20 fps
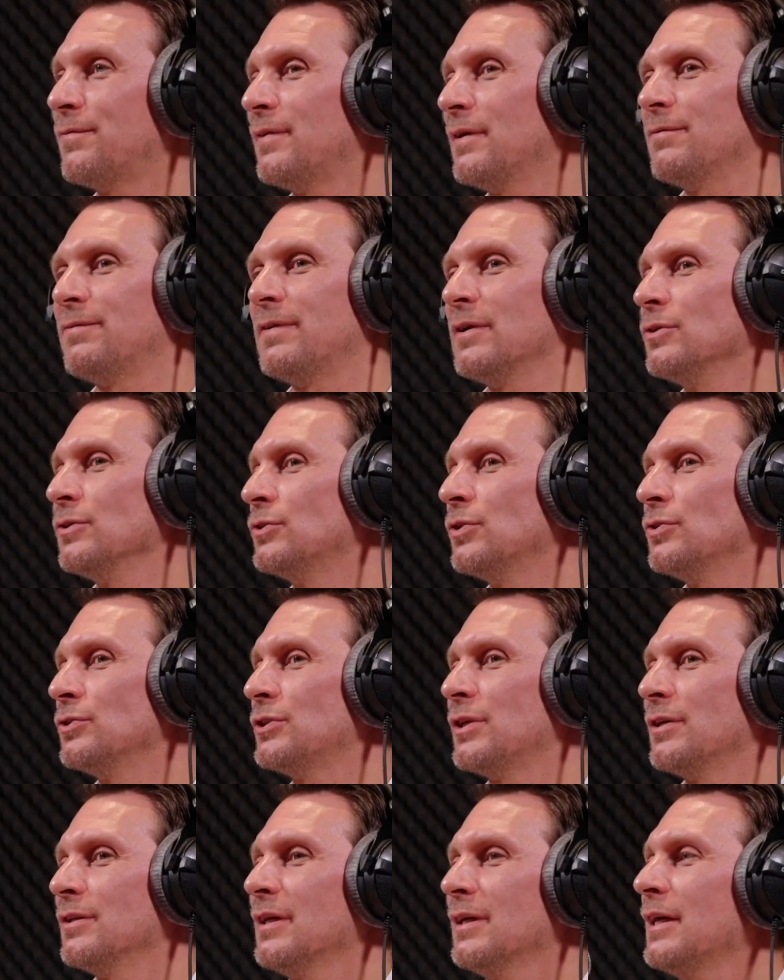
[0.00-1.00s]
Phil
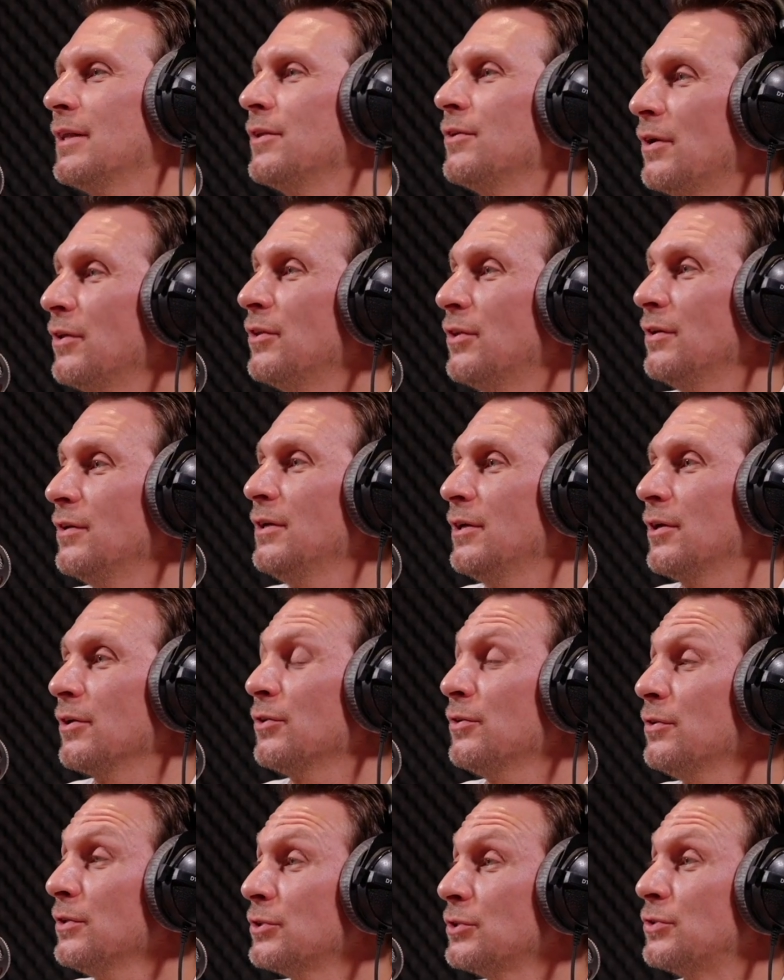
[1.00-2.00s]
touched on there that
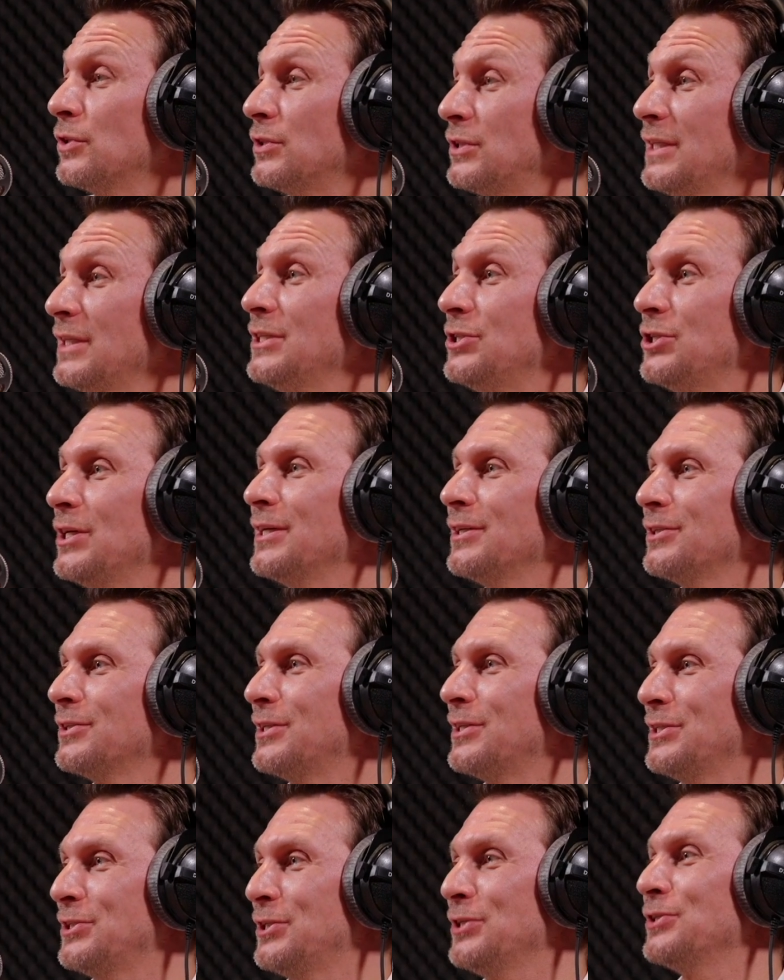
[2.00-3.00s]
there are strategic
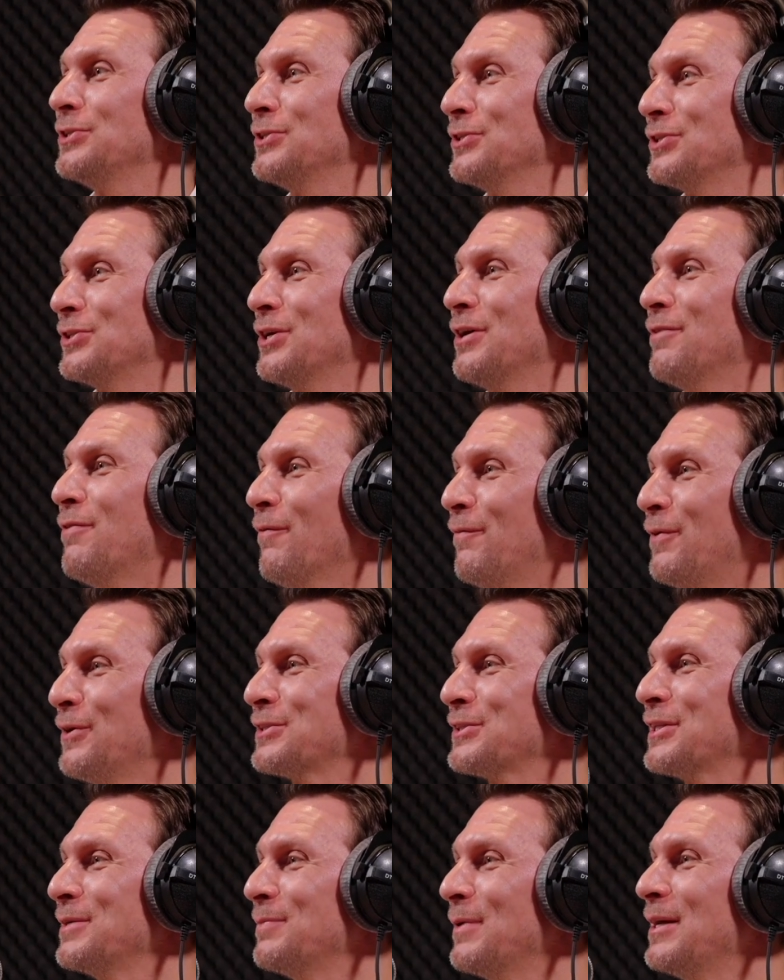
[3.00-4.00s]
decisions that have
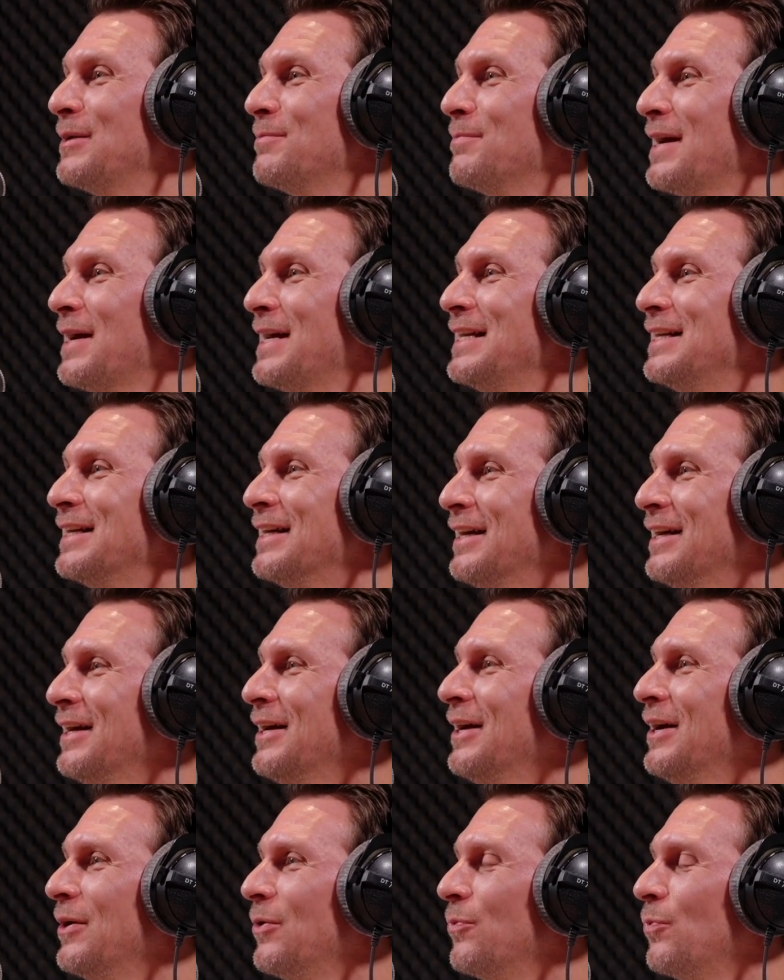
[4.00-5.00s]
obviously been made
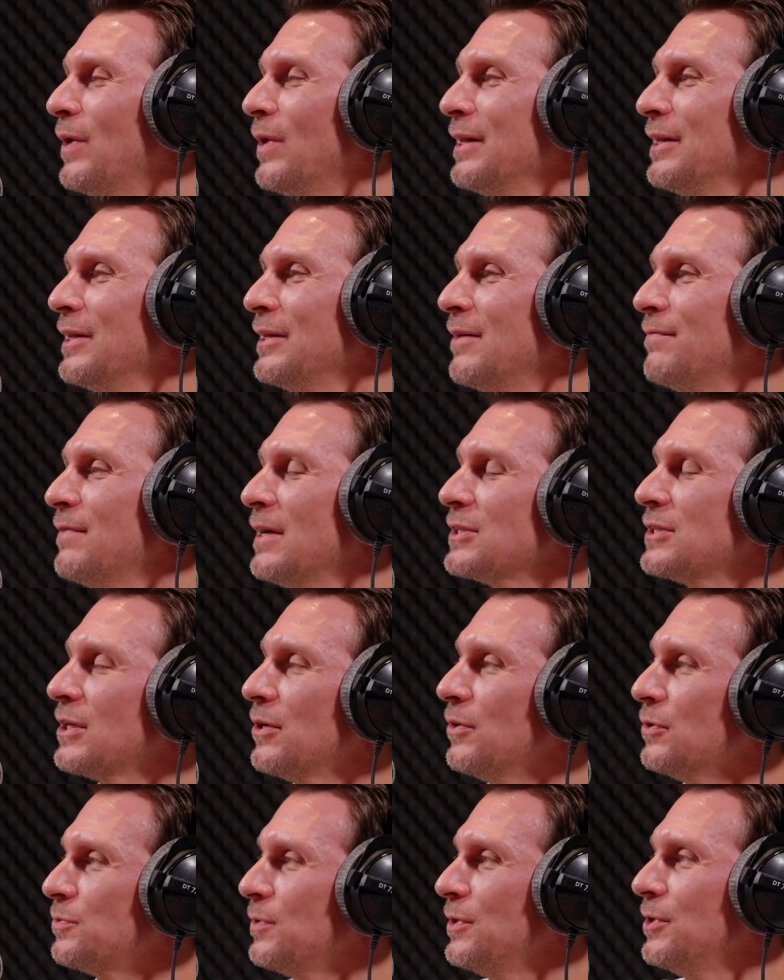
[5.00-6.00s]
well in advance. I
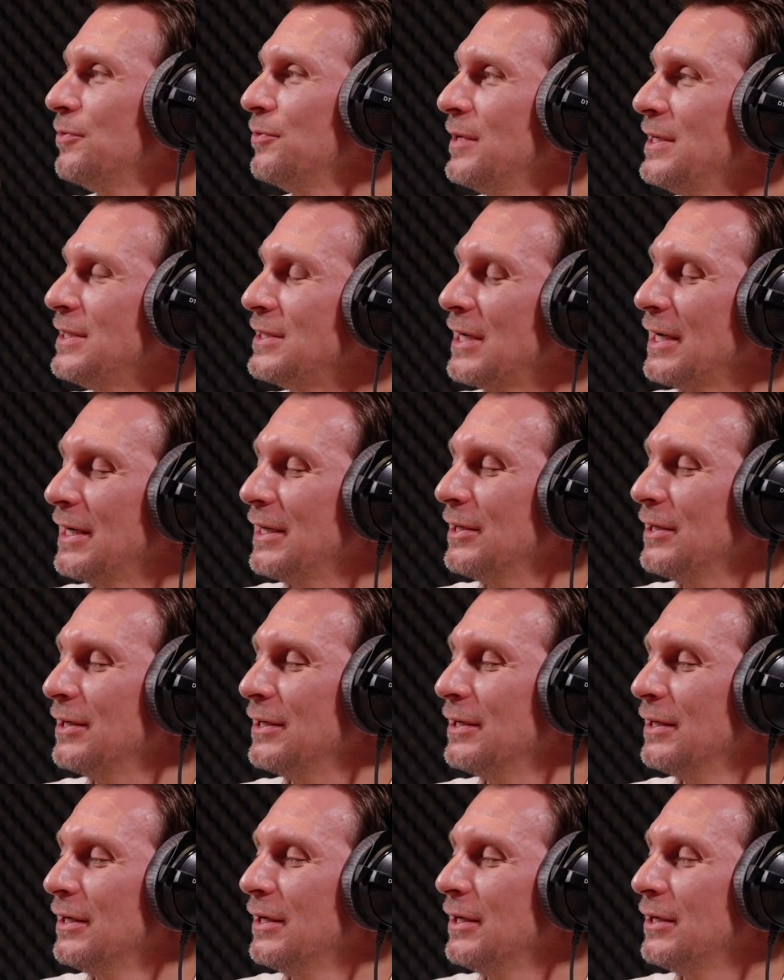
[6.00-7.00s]
was with a retailer
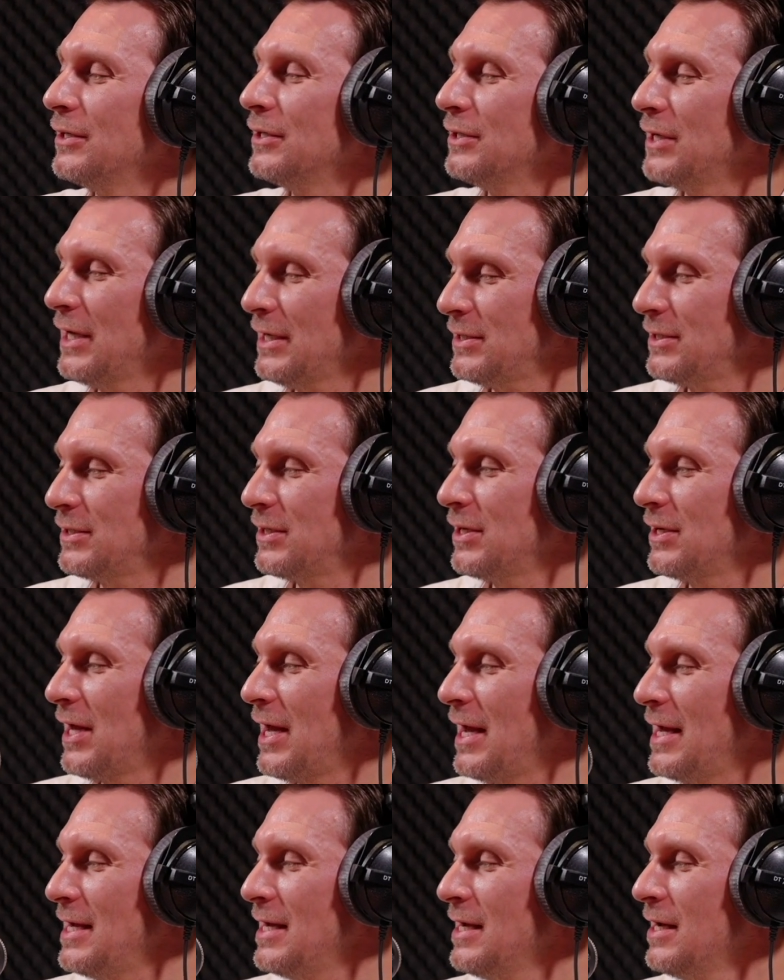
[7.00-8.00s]

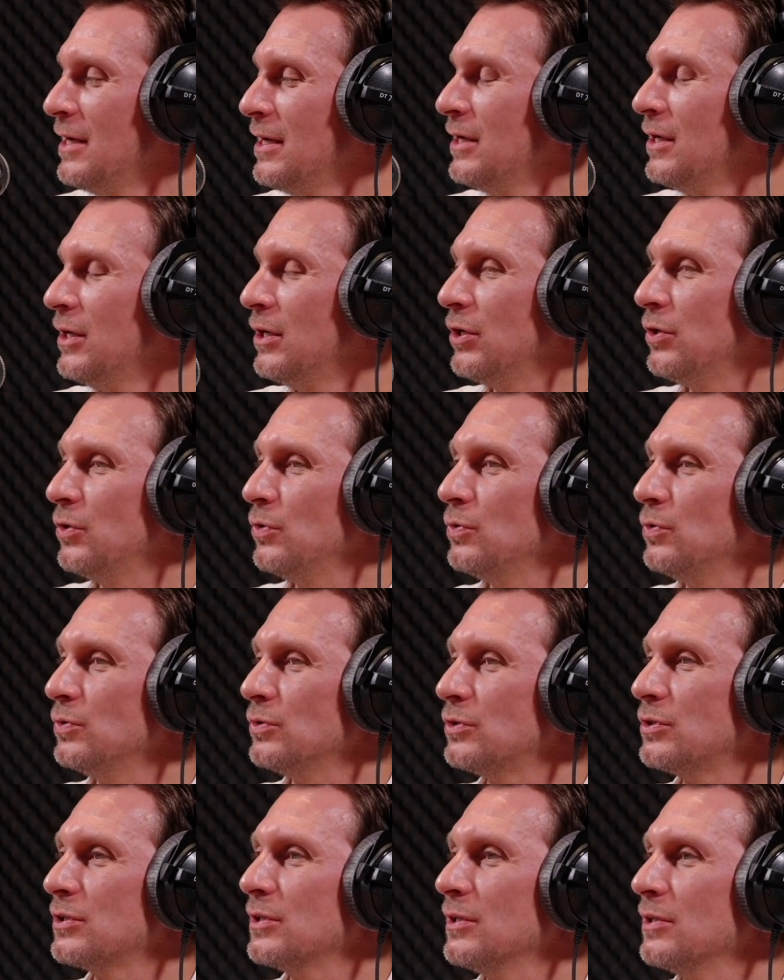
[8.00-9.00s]
yesterday
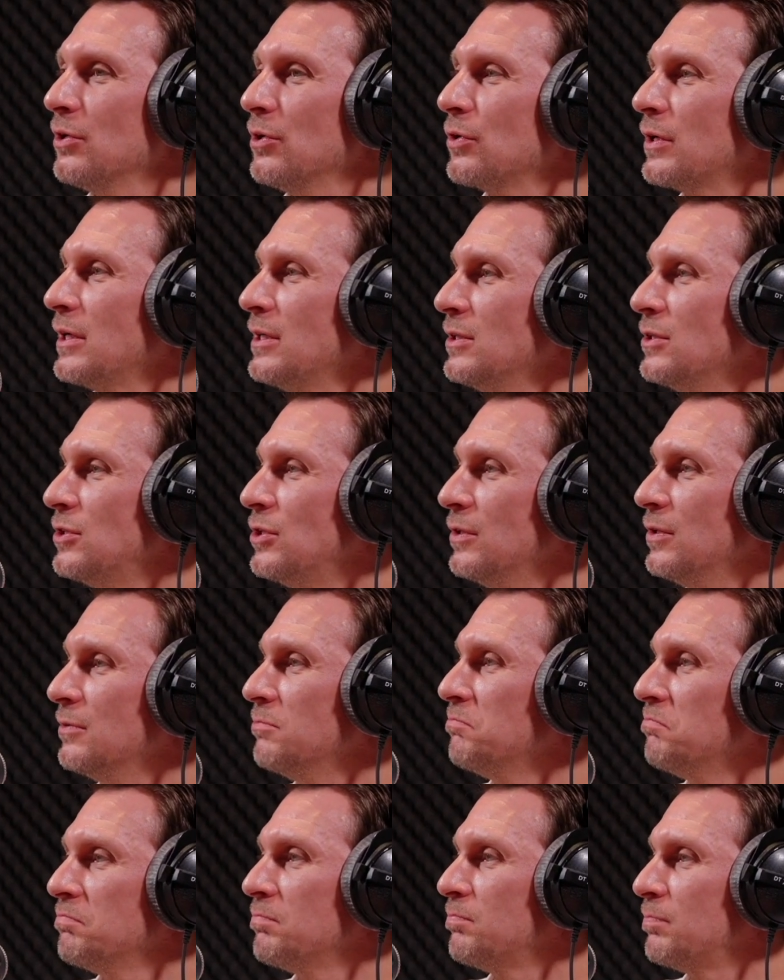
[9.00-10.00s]
who's looking to
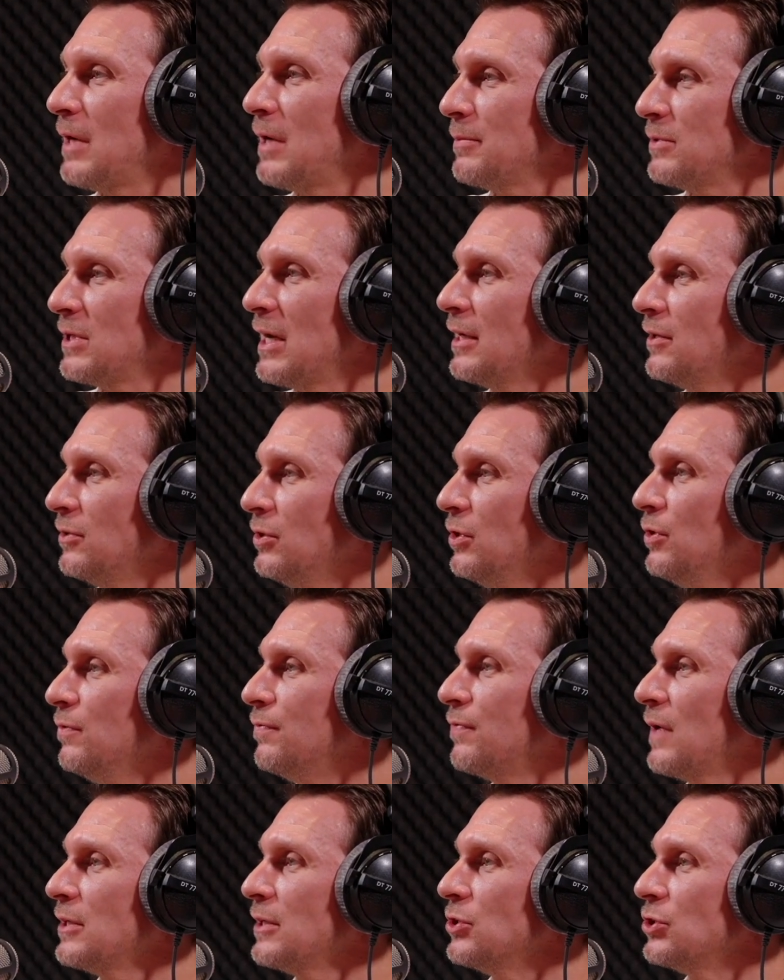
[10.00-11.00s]
perhaps add new
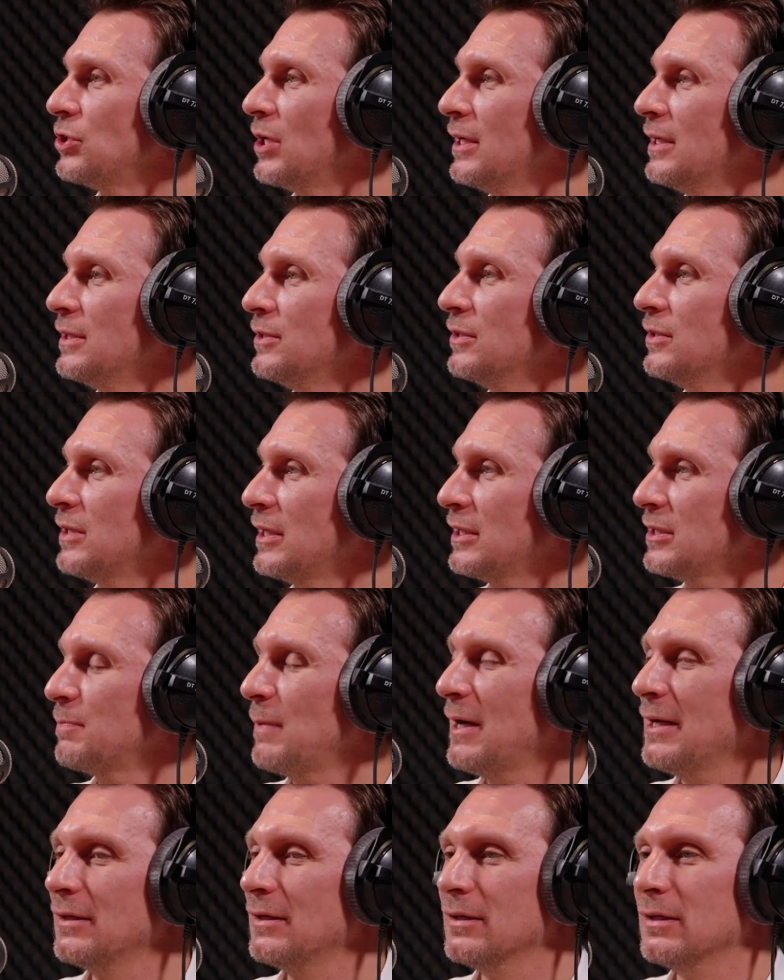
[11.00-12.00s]
franchises,
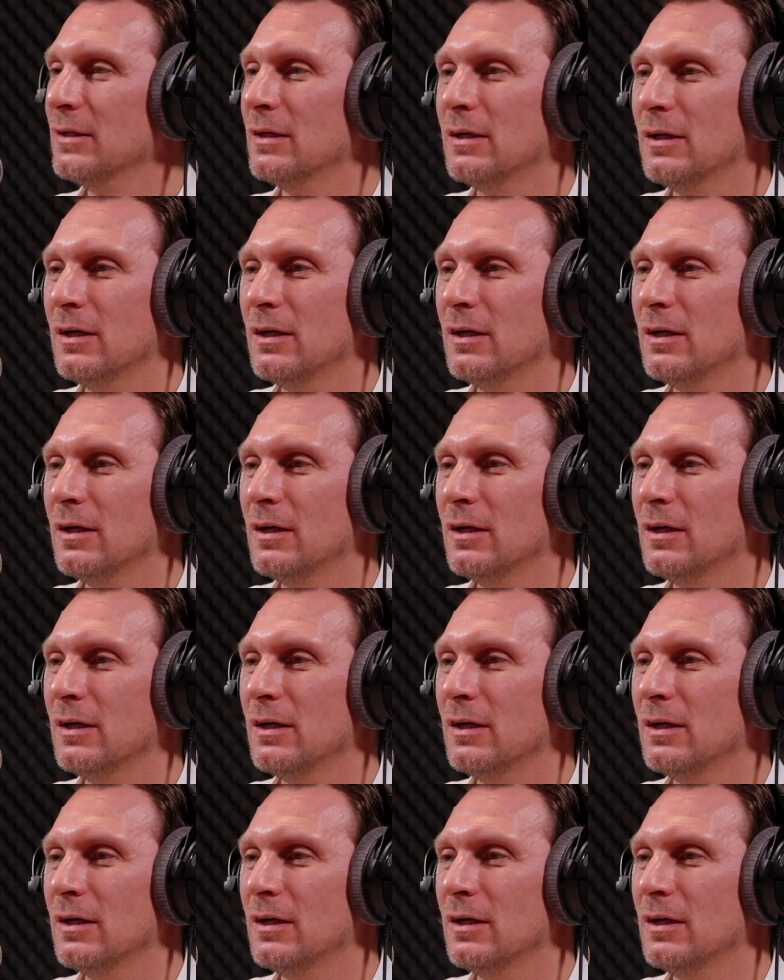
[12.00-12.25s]
expand.